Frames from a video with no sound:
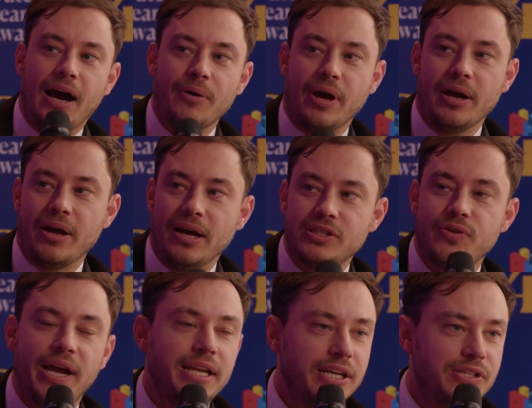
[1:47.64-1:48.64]
I'll
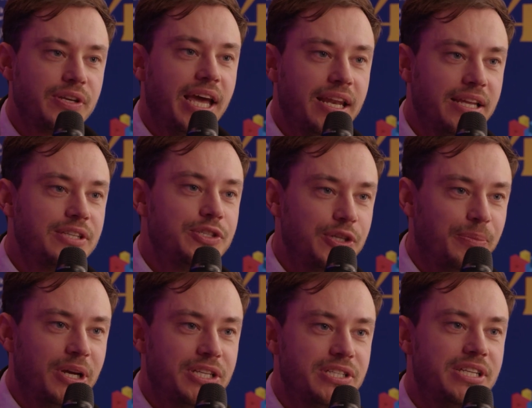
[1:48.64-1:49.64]
try not to get in too
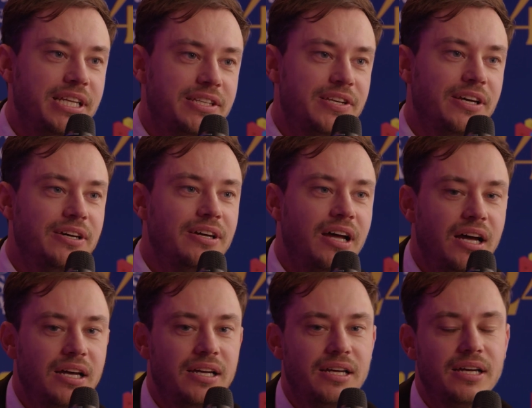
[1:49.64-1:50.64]
much detail,
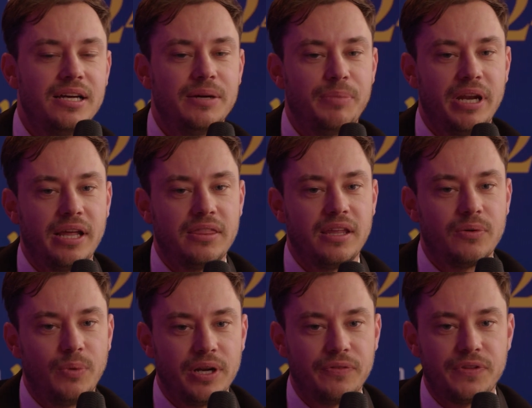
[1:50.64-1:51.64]
but I think
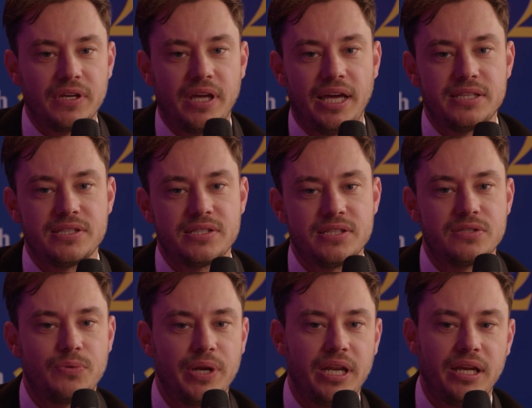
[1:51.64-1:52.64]
one of the cases is
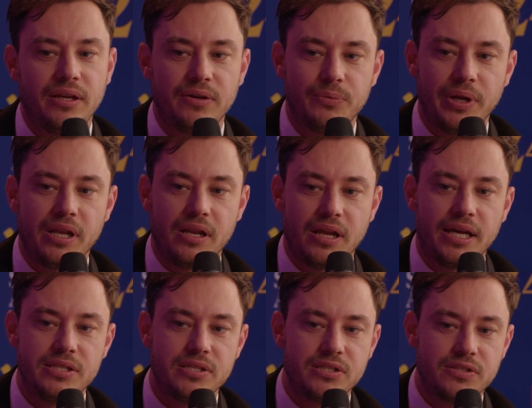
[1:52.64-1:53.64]
really
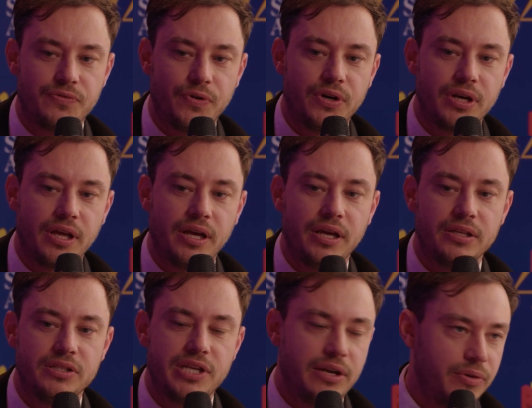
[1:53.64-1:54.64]
nice. It's for
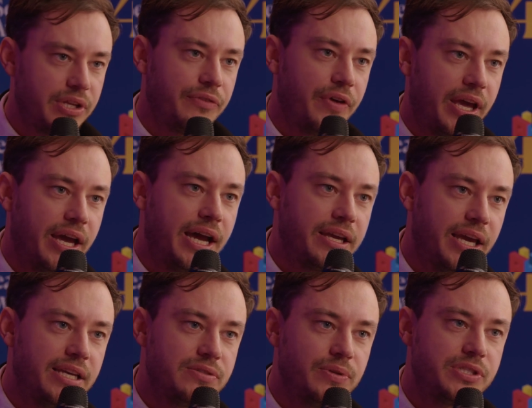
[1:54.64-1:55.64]
the generative AI
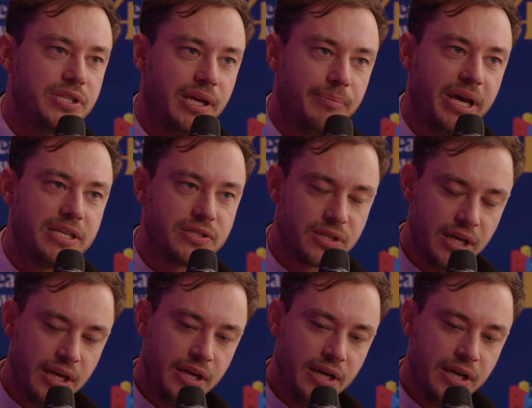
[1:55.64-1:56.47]
case with CMS.